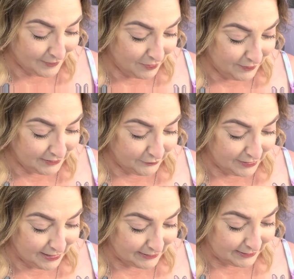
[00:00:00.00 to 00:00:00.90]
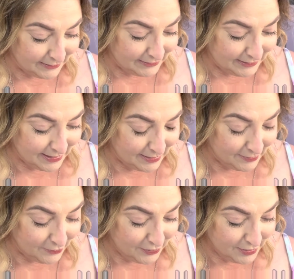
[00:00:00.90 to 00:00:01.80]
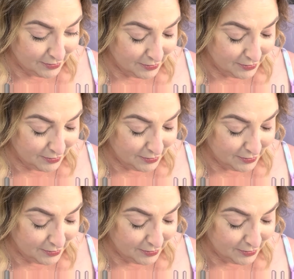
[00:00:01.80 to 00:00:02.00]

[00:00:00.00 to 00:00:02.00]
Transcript: Oh, this one has a tag on it.